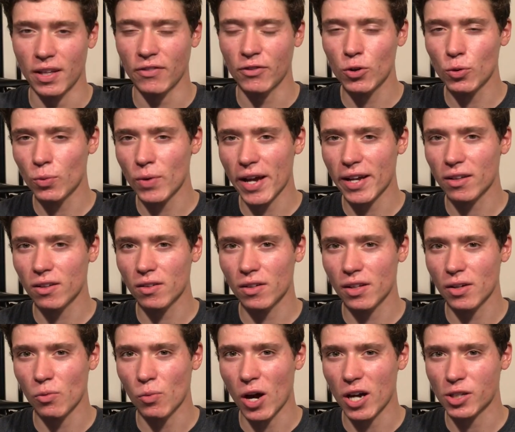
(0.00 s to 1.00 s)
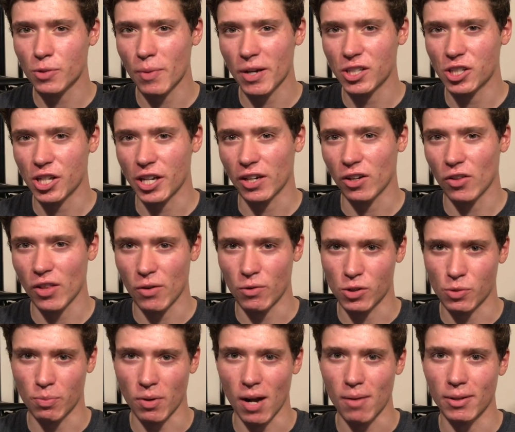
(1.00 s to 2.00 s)
If you regularly watch my channel, that
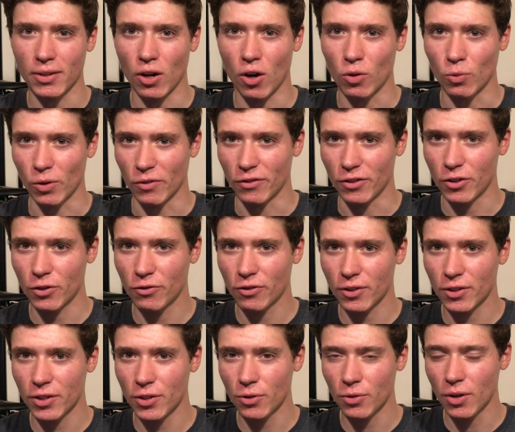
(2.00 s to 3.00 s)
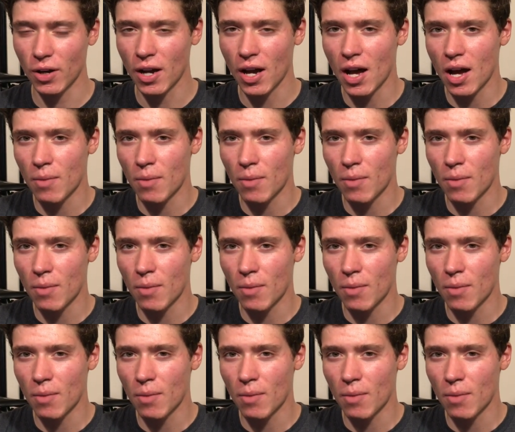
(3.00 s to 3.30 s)
was probably all review for you,